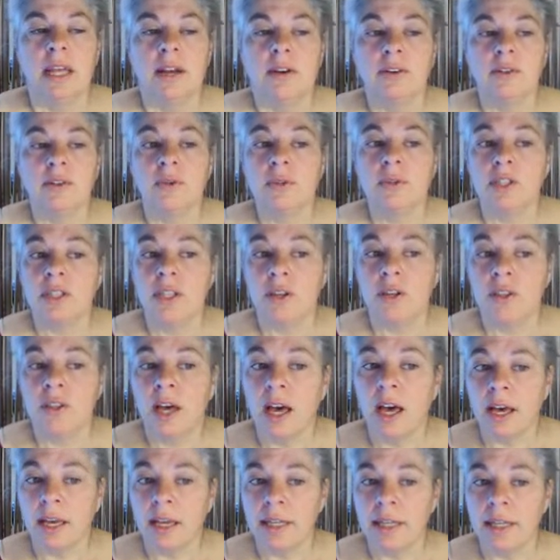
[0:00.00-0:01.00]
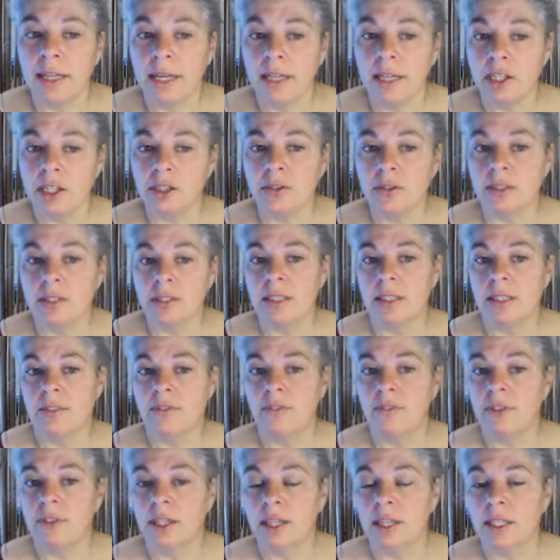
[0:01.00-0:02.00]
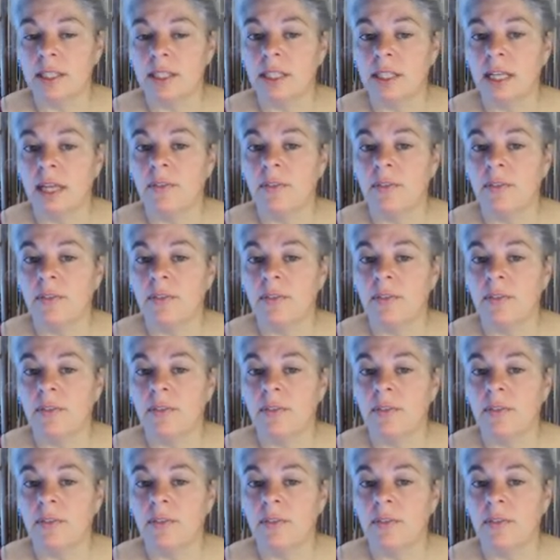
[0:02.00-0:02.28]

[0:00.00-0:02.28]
There are also the Higher National Certificate